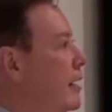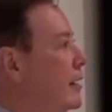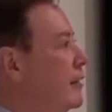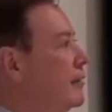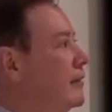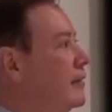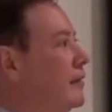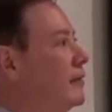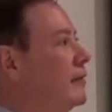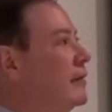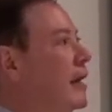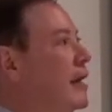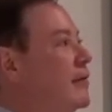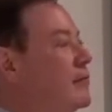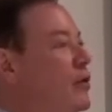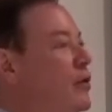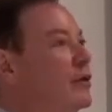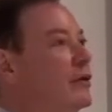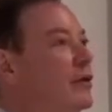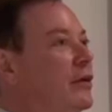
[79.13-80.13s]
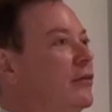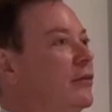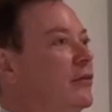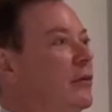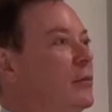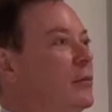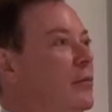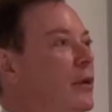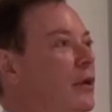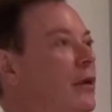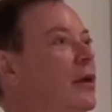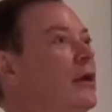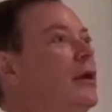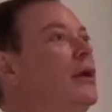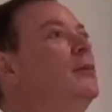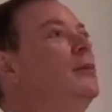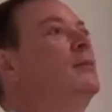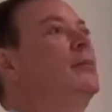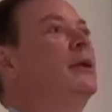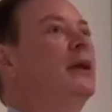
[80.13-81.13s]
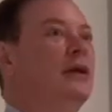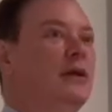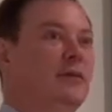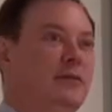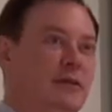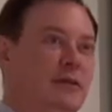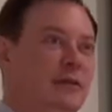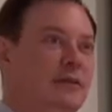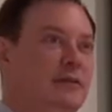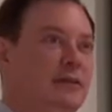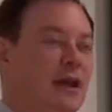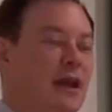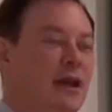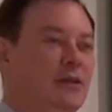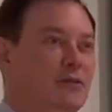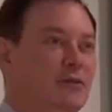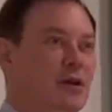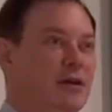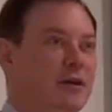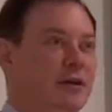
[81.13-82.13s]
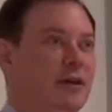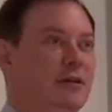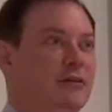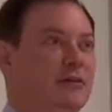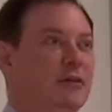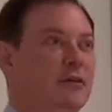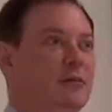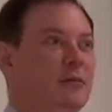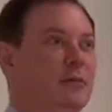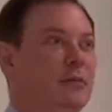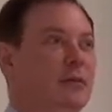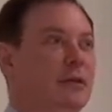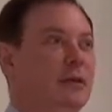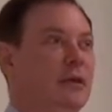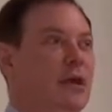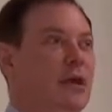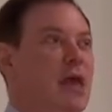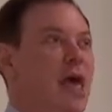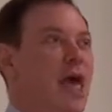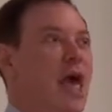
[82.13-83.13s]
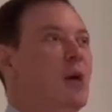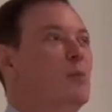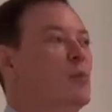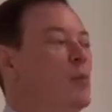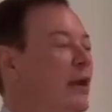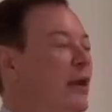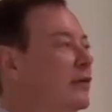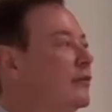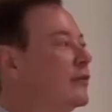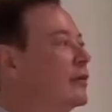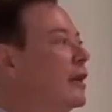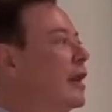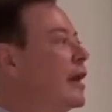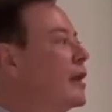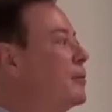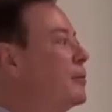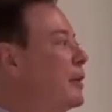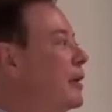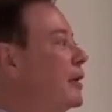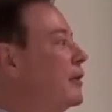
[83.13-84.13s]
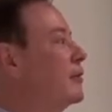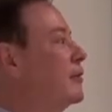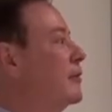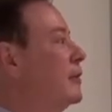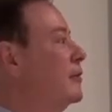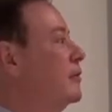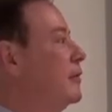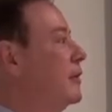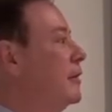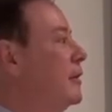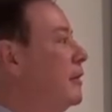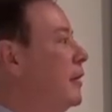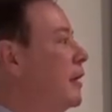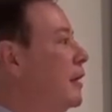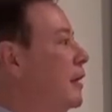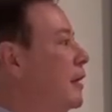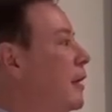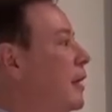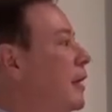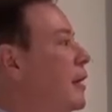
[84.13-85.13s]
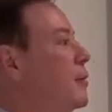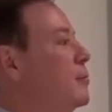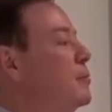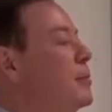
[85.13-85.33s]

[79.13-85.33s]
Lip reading: Why does Cece have autism? Because Cece has autism. And what is it like being Cece?